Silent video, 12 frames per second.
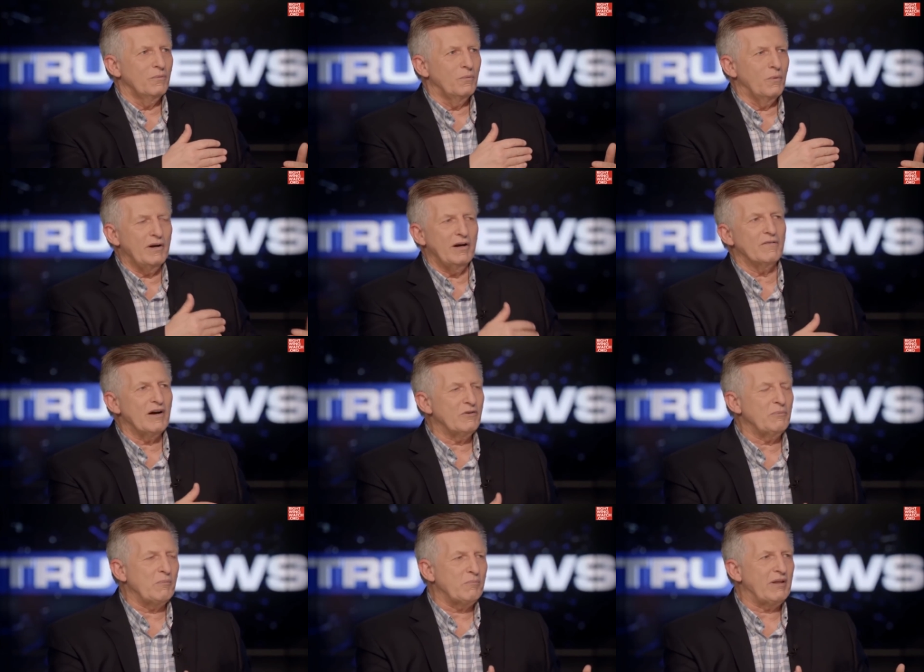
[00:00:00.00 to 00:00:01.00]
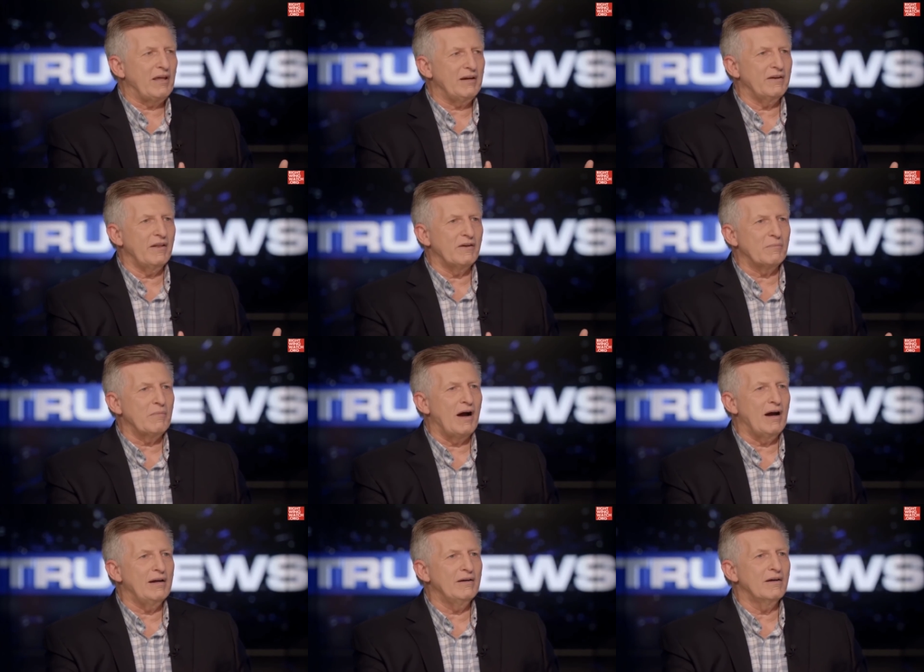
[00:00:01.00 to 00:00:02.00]
whatever has been planted in their
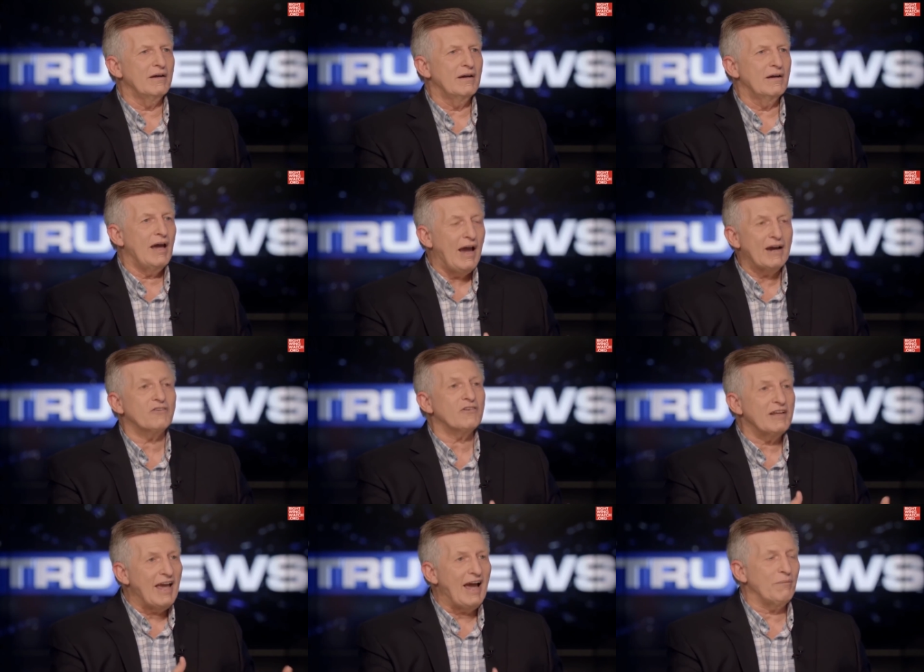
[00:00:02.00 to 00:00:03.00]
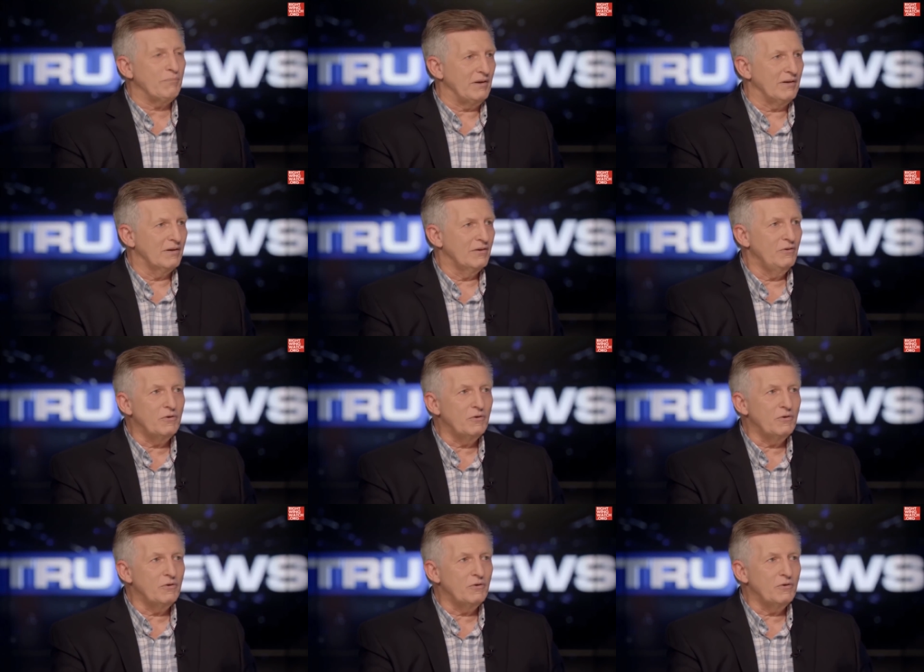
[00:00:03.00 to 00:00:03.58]
mind actually happened.